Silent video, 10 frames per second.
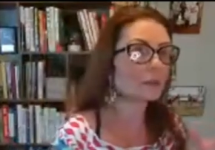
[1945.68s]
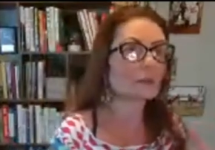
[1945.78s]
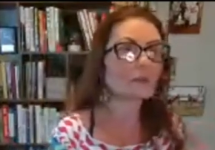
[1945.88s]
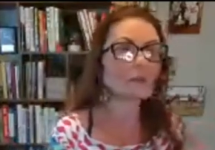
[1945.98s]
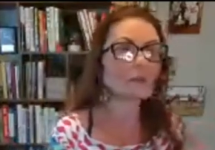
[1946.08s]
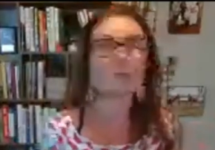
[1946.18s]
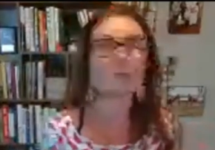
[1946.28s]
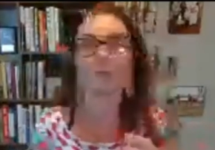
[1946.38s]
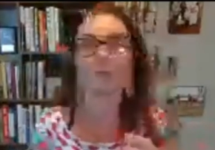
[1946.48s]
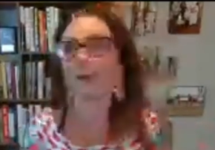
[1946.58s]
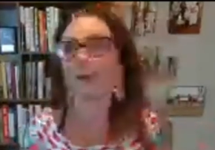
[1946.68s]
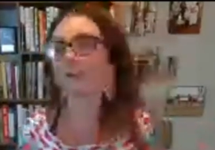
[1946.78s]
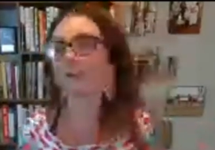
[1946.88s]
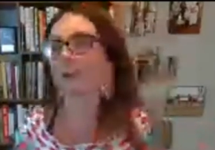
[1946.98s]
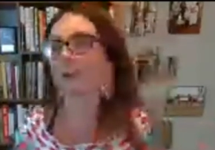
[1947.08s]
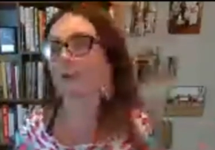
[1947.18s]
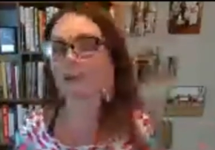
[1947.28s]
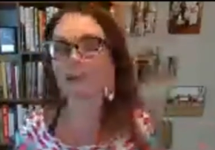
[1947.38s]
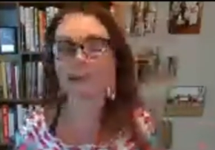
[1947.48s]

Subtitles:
[no speech]